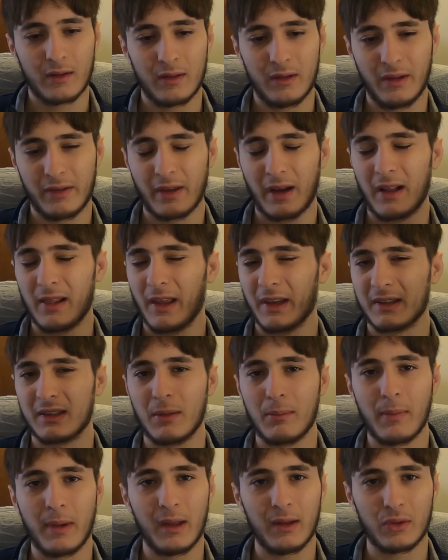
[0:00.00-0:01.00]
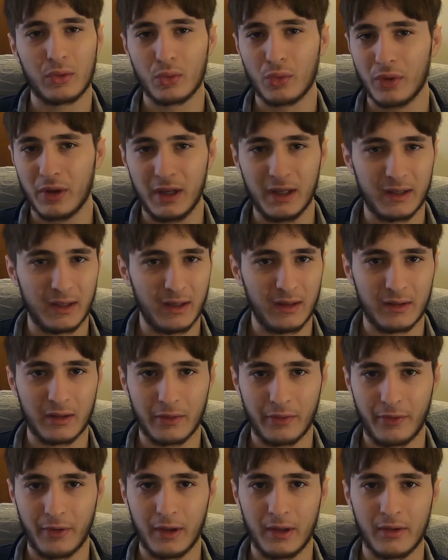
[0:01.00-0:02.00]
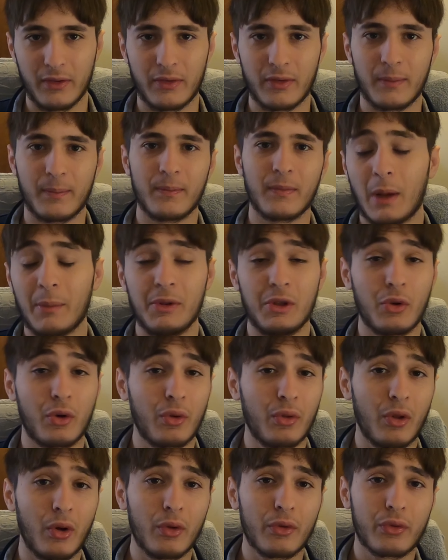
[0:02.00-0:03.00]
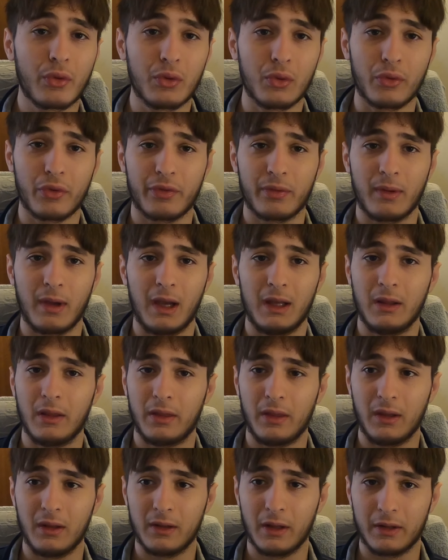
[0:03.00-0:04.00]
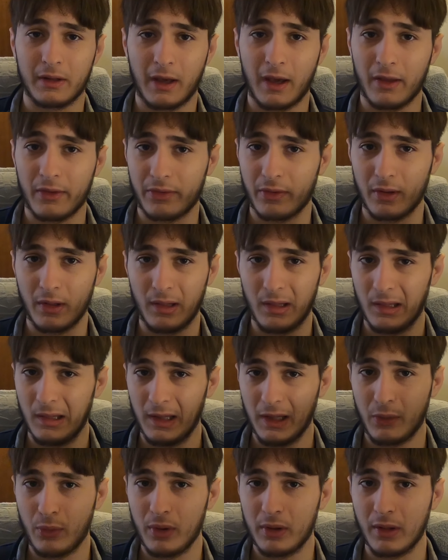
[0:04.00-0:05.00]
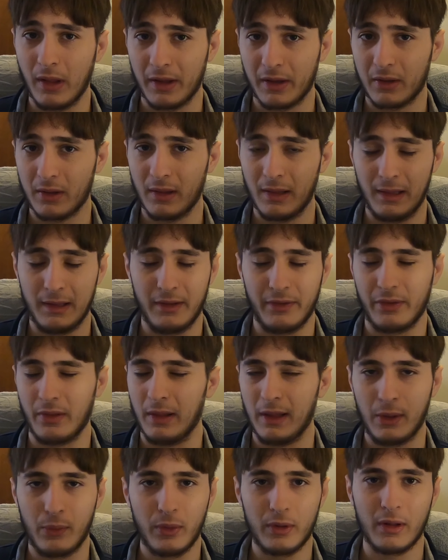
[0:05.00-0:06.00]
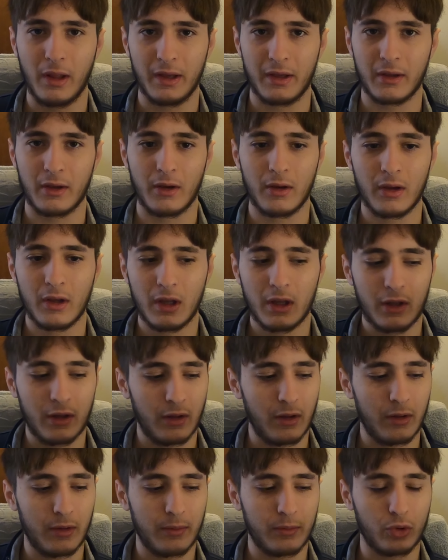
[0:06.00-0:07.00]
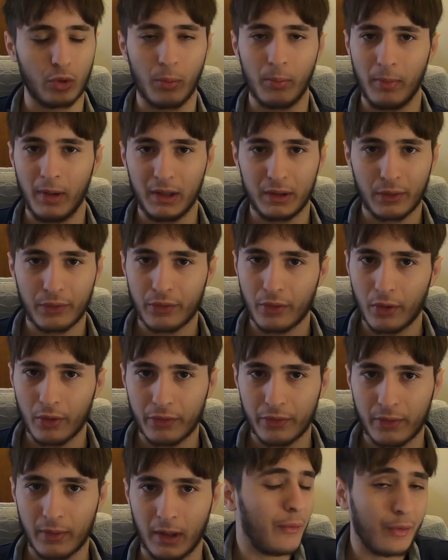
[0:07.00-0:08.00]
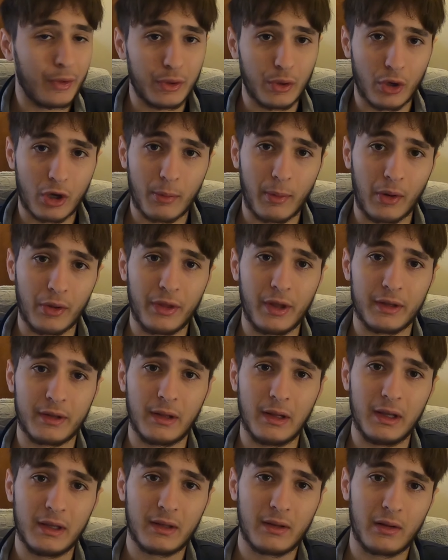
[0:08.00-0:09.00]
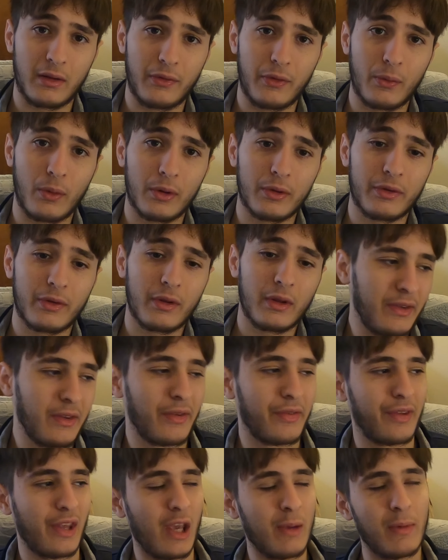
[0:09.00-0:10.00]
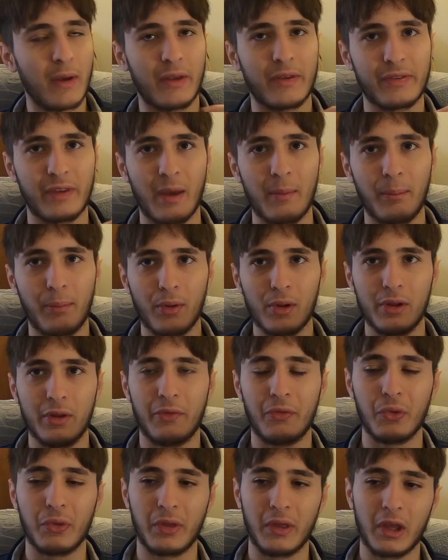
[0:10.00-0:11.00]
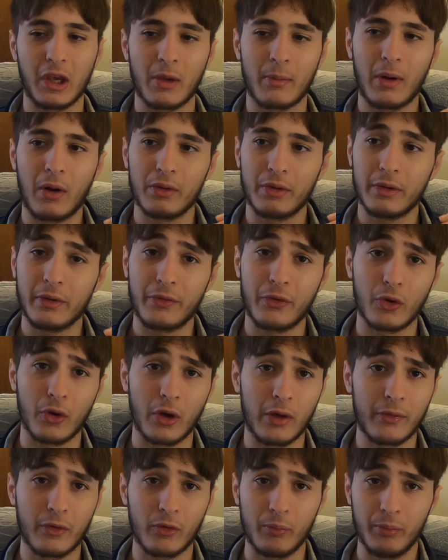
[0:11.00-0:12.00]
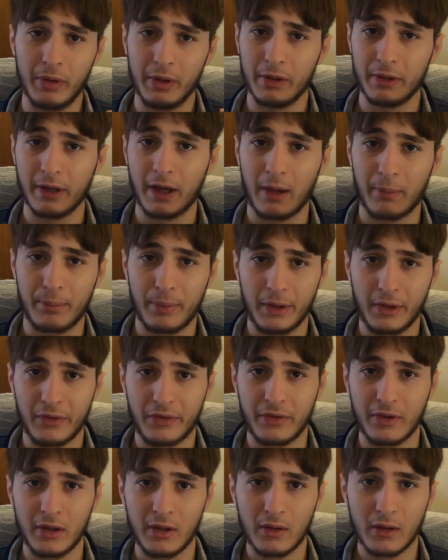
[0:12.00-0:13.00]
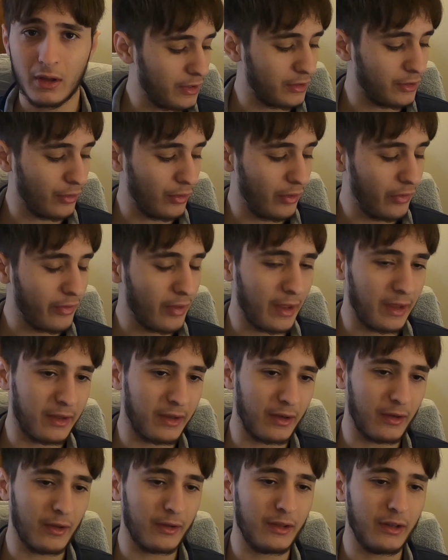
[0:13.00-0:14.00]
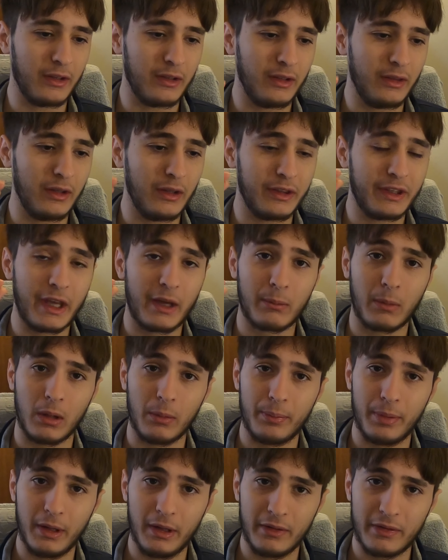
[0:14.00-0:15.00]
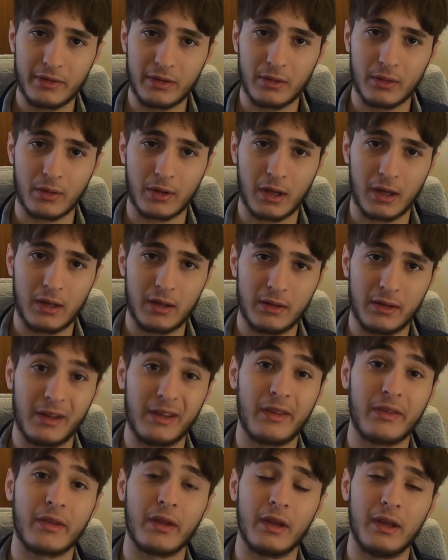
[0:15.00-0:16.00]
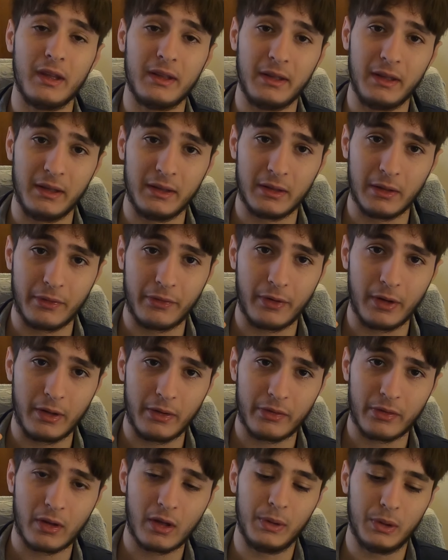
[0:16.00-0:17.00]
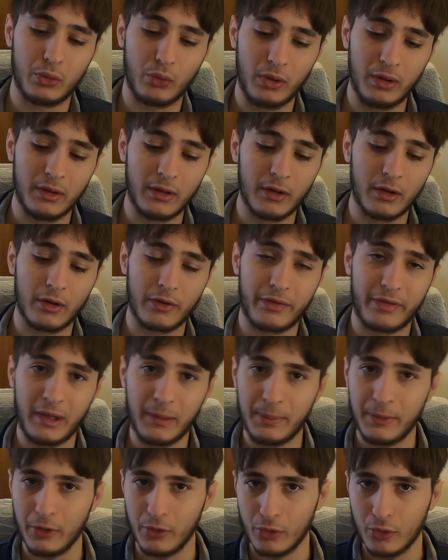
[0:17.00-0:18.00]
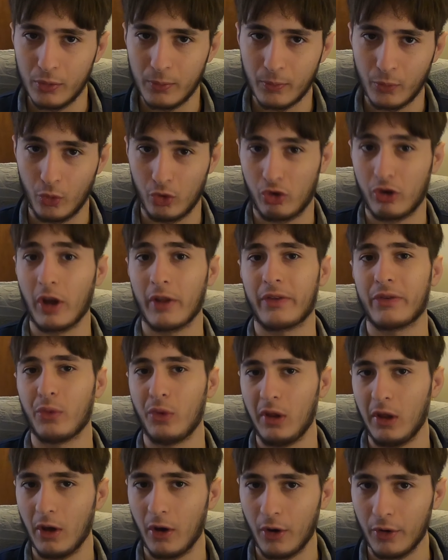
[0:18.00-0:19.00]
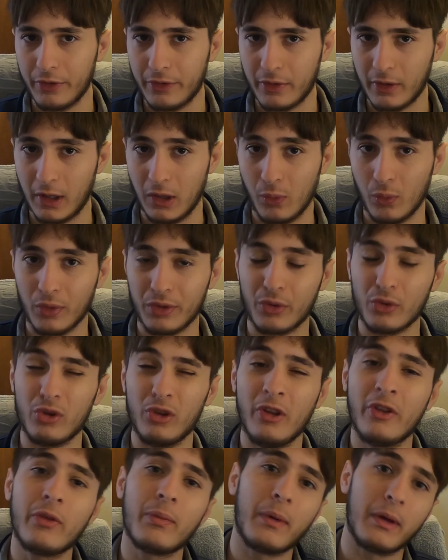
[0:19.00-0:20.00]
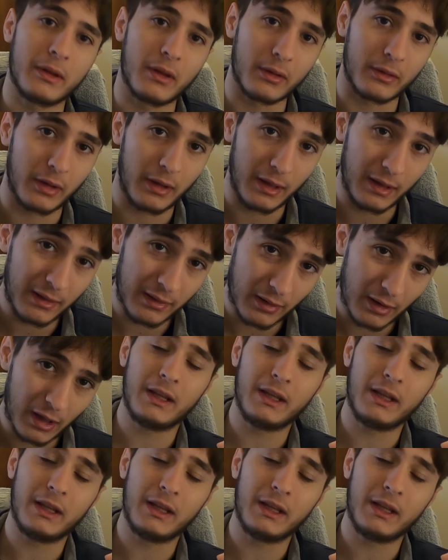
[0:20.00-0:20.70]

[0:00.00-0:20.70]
These are like the main two heat interface. I mean, you can also use anything that has liquid, like a tomato sauce. I will talk about that later if you want. It's the same example if you think about it. If you ever build a PC, there is like the thermal paste, okay? That is the heat interface between the CPU, which gets really hot and you want to dissipate that heat,